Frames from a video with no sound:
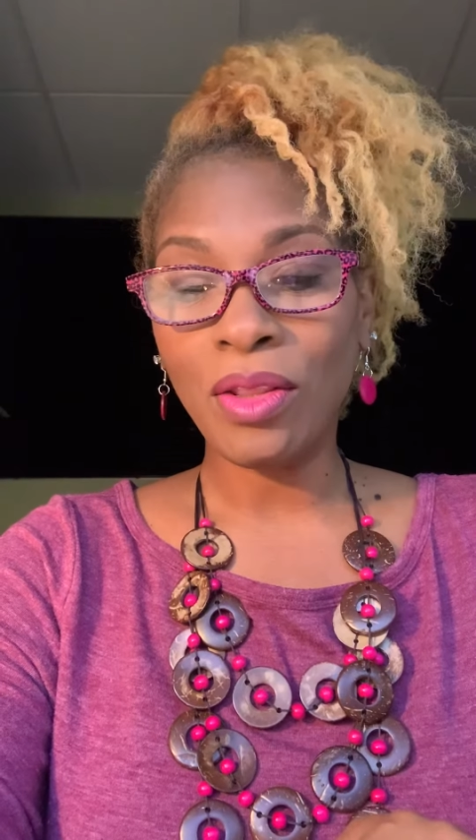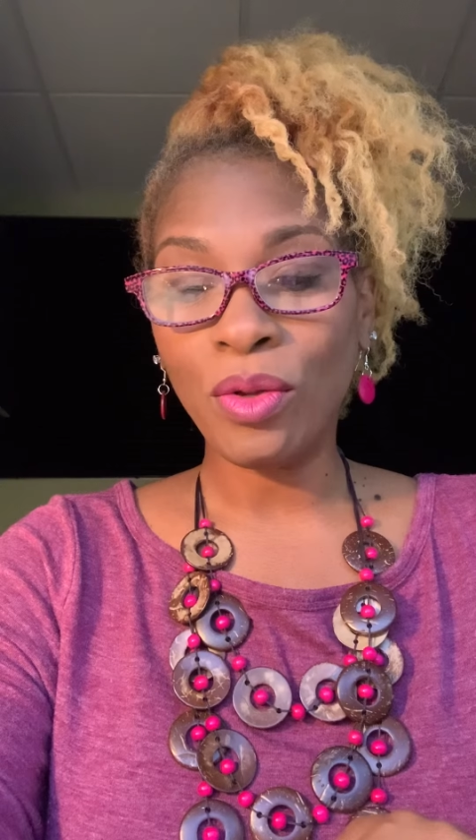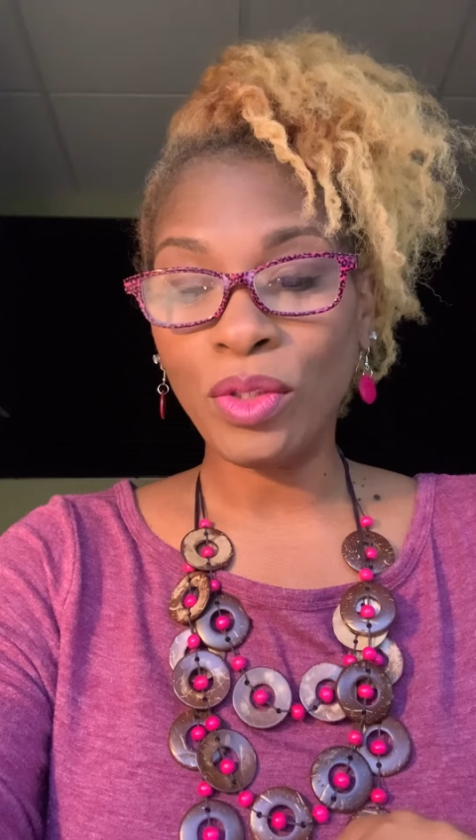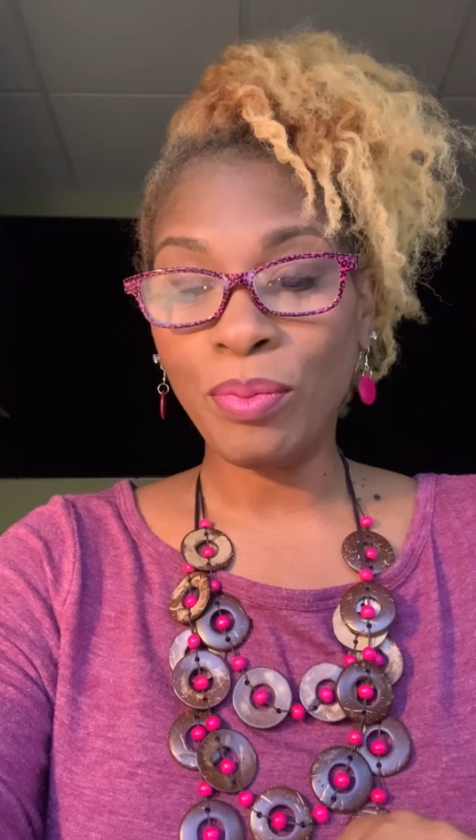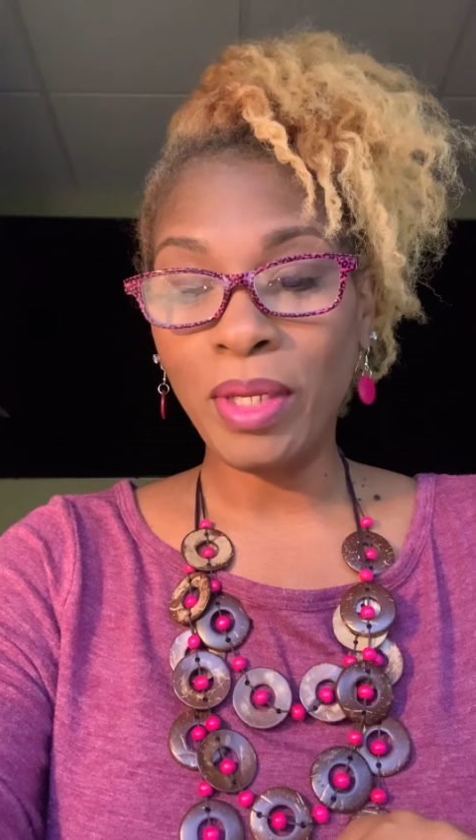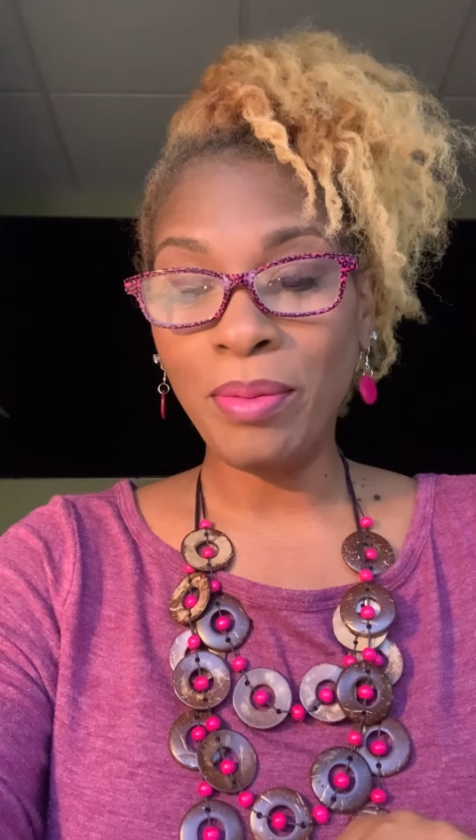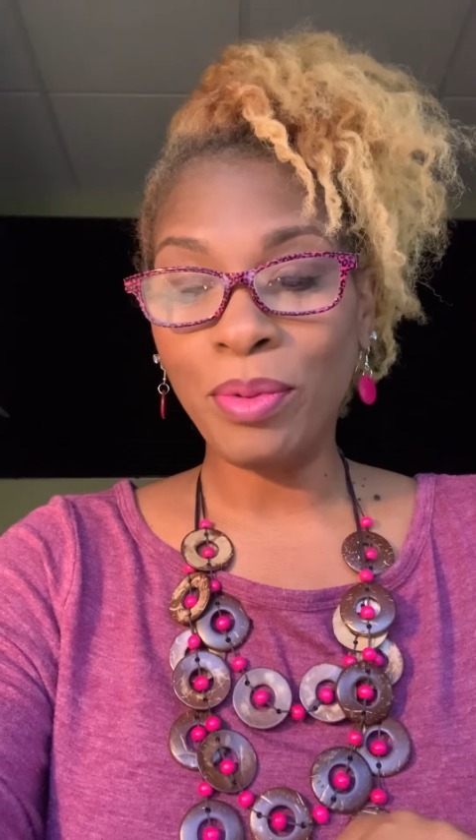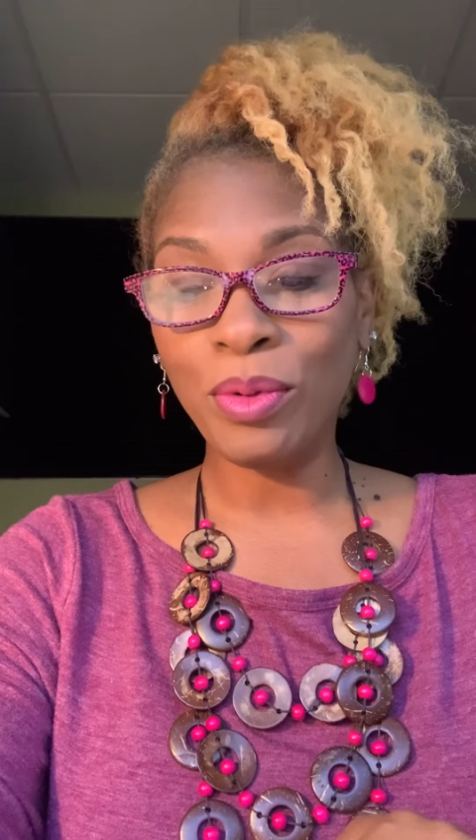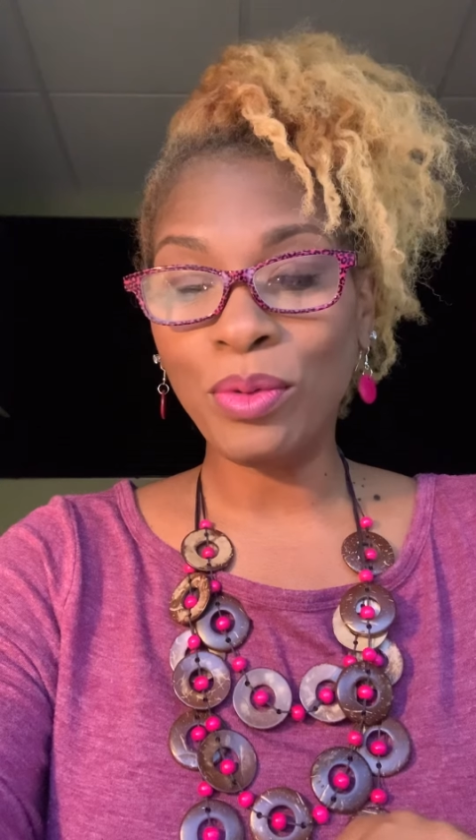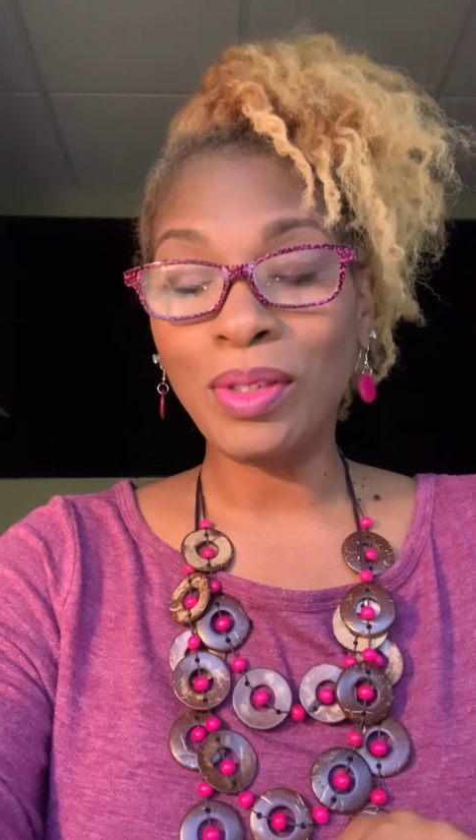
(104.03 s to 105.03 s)
those
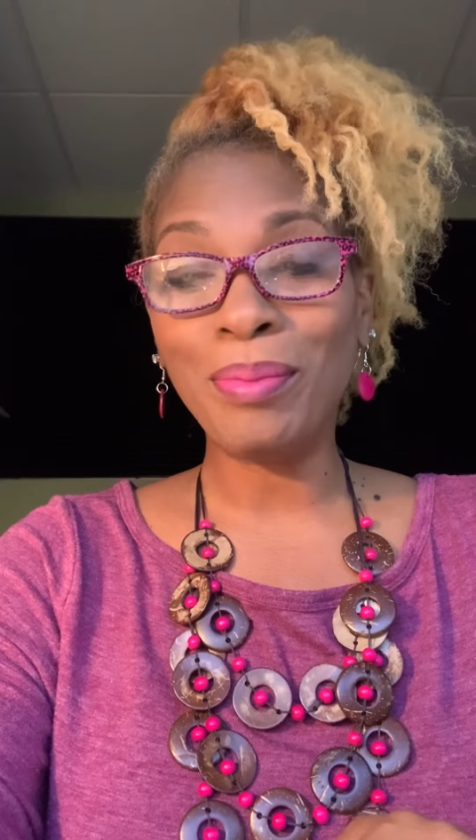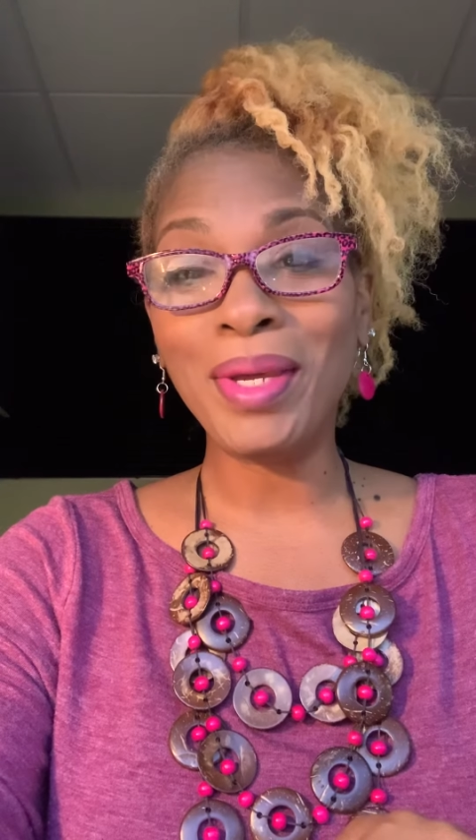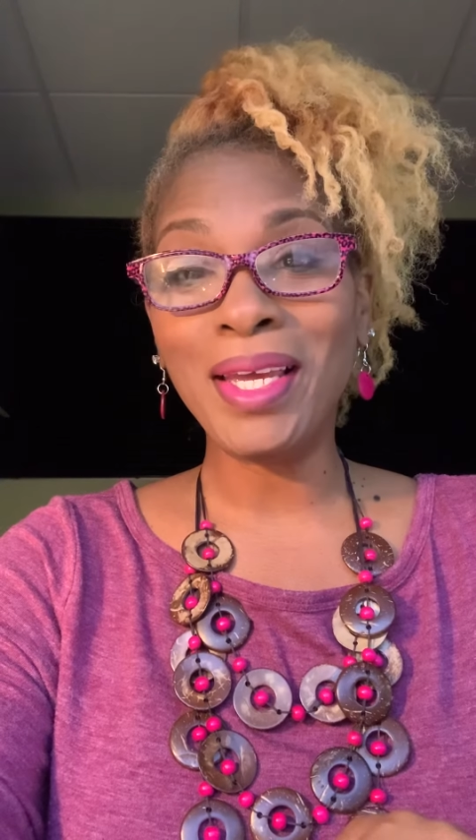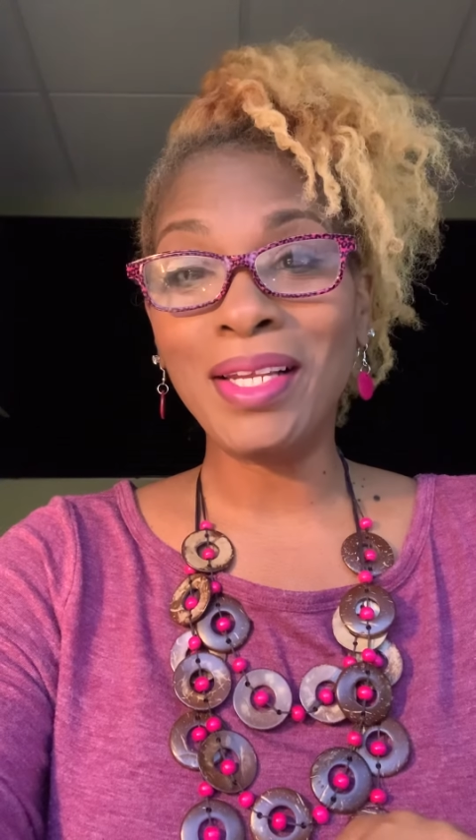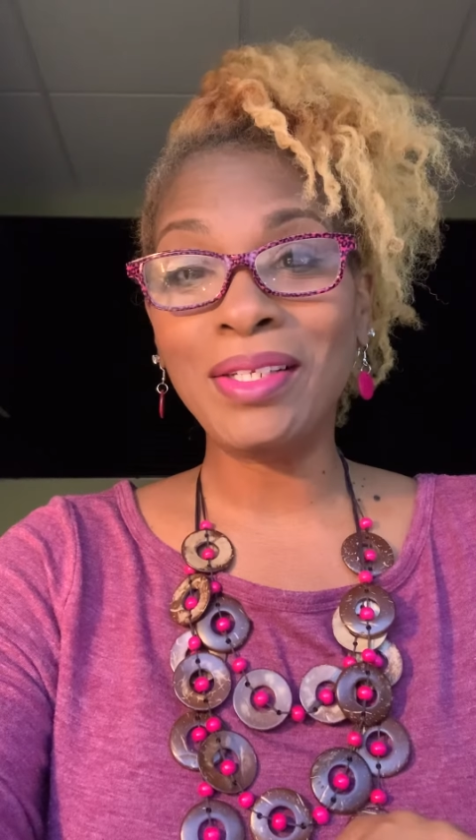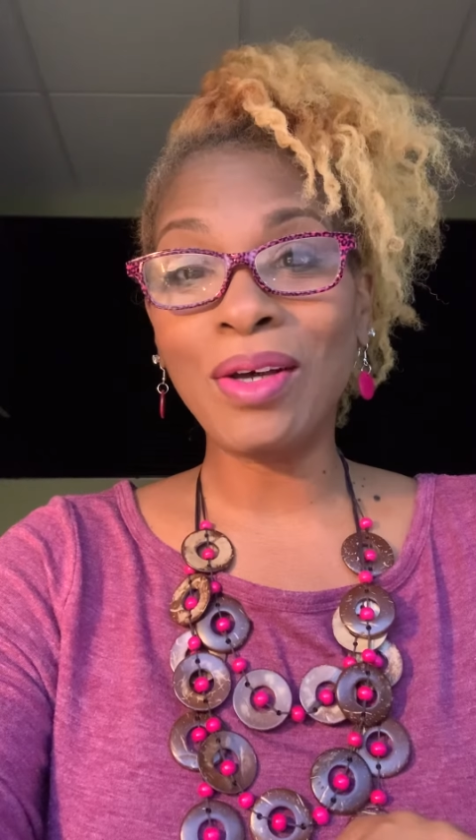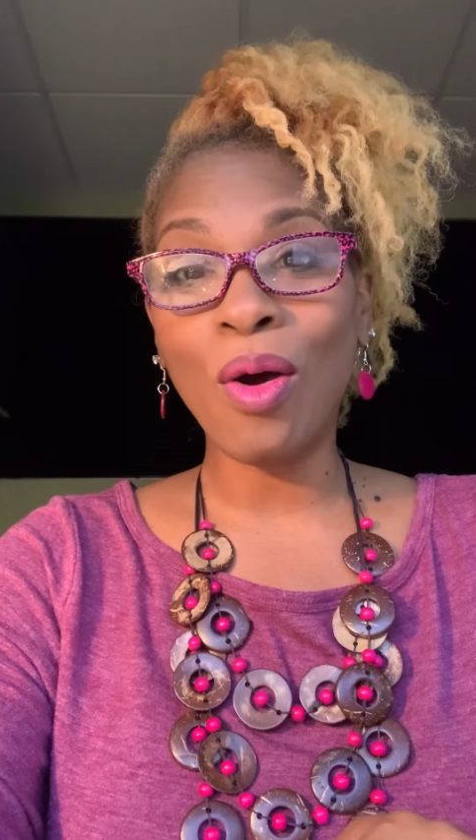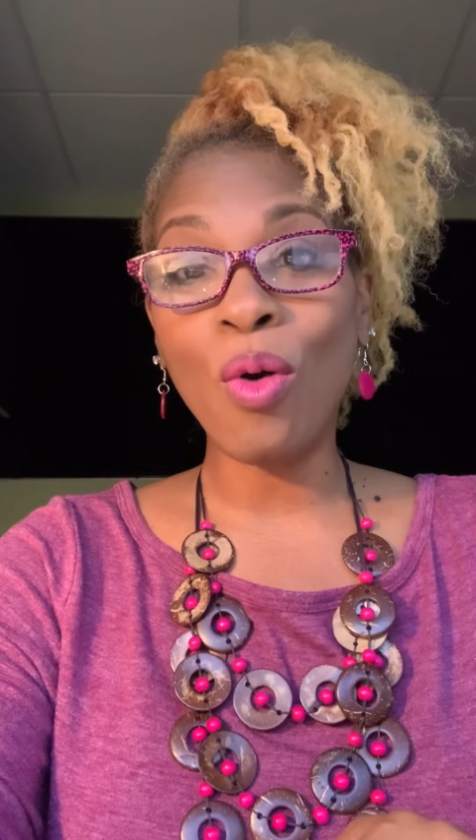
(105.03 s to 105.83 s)
people who depend